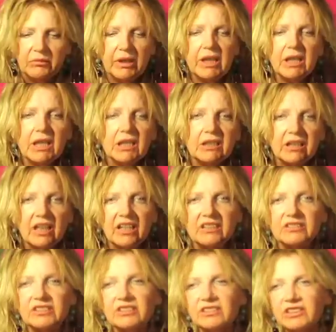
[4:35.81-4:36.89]
We didn't get the
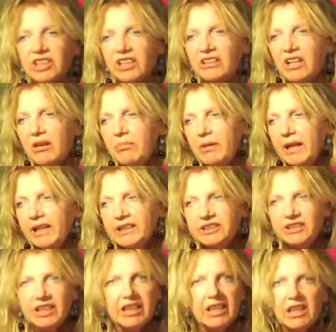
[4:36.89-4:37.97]
urge to chew nobody's
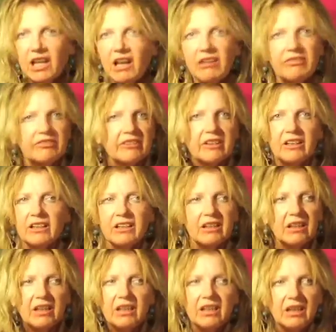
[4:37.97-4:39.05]
chin off or
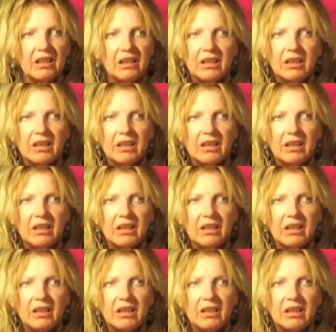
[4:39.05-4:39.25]
nothing.